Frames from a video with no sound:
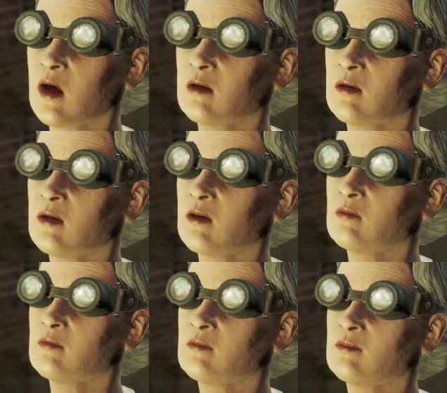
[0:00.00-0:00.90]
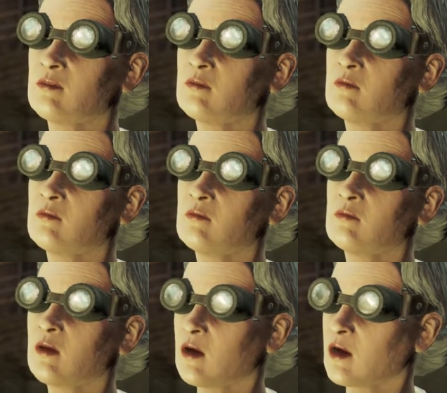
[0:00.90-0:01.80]
the Synths.
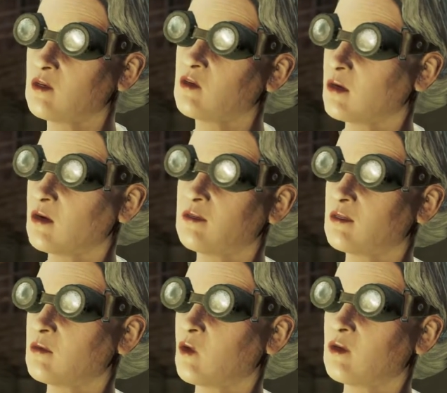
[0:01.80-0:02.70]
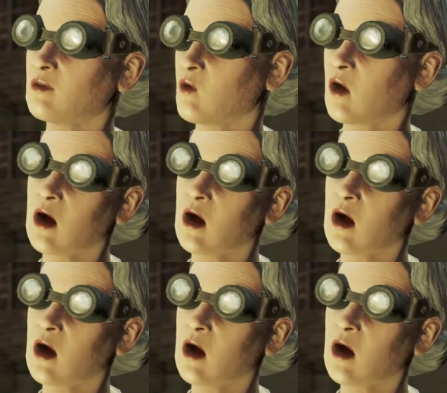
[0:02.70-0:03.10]
As long as the Institute